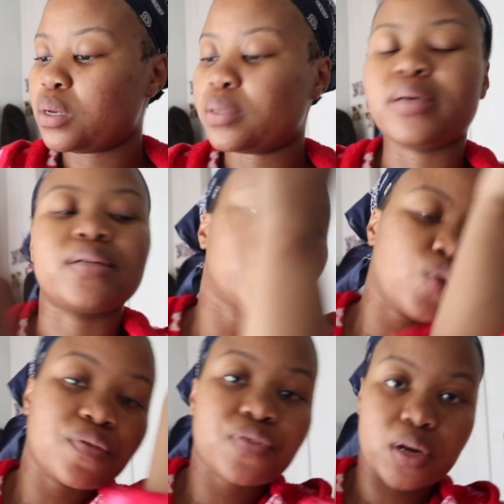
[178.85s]
Yeah,
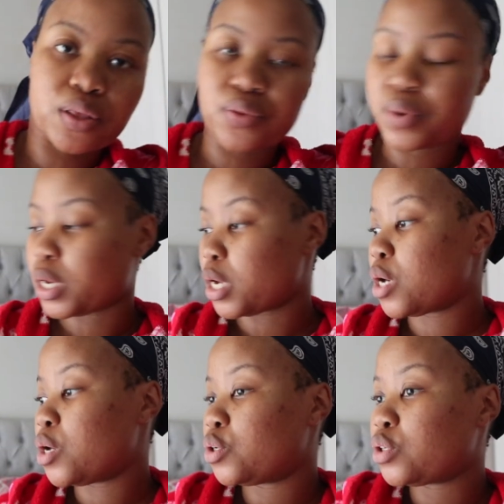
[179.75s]
12:33.
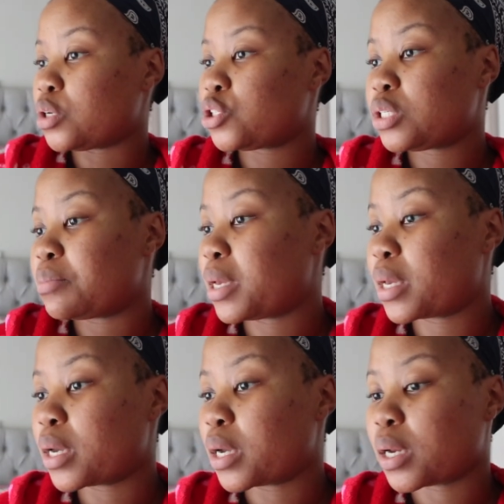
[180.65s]
So I was just
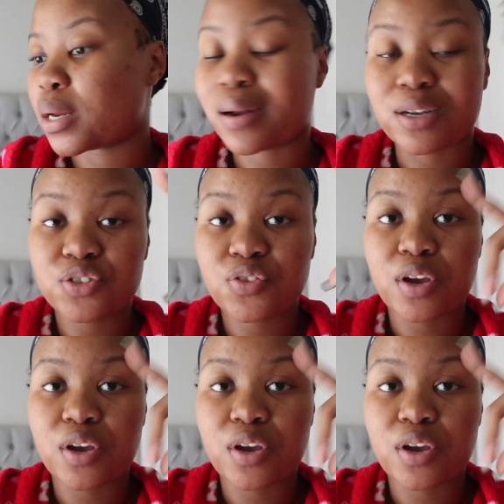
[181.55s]
making lunch for